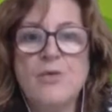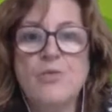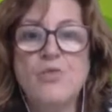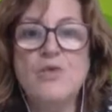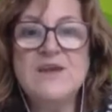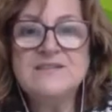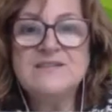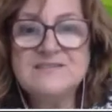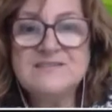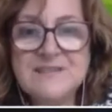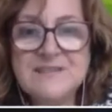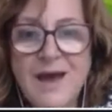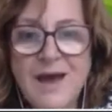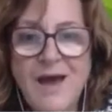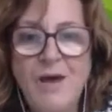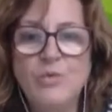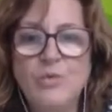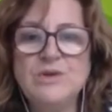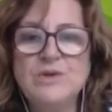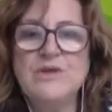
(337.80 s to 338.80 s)

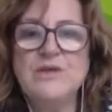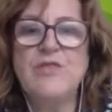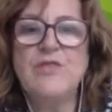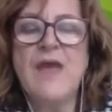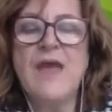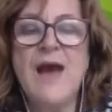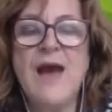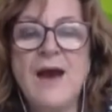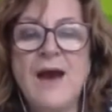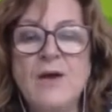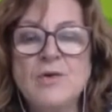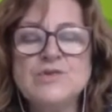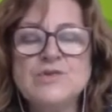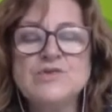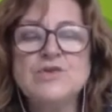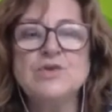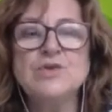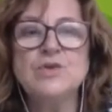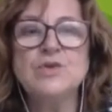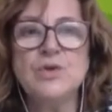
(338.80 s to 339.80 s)
without the
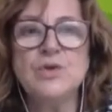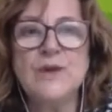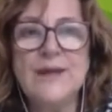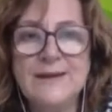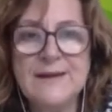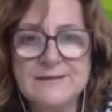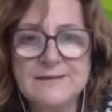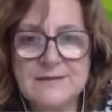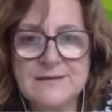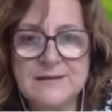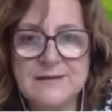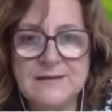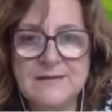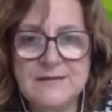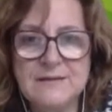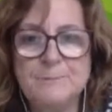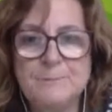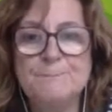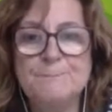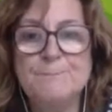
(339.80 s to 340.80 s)
household collected
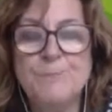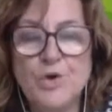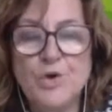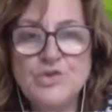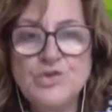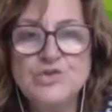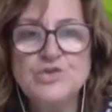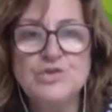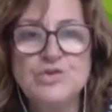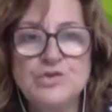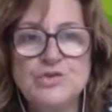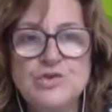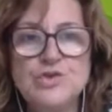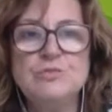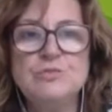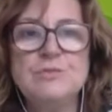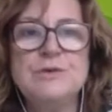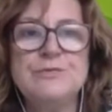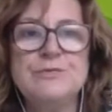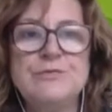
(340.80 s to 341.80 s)

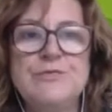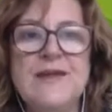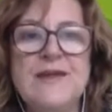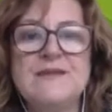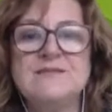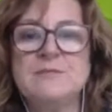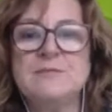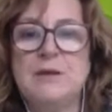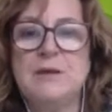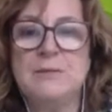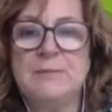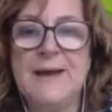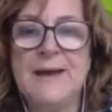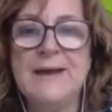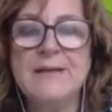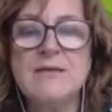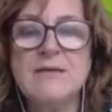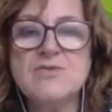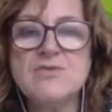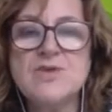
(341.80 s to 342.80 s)
post-consumer flexible
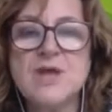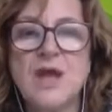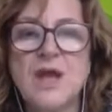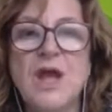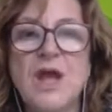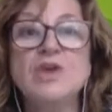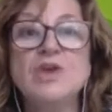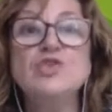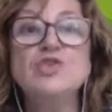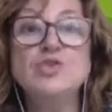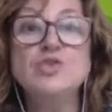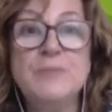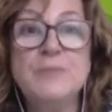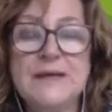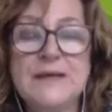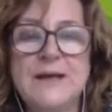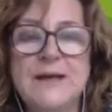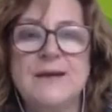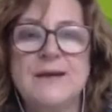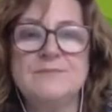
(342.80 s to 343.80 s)
packaging to
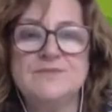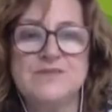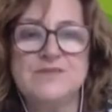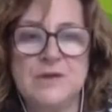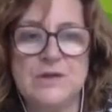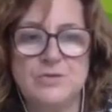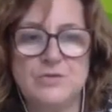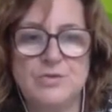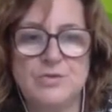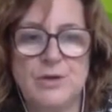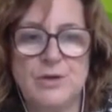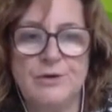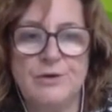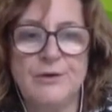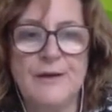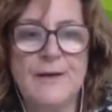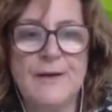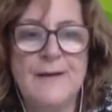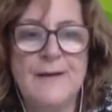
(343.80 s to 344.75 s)
become circular.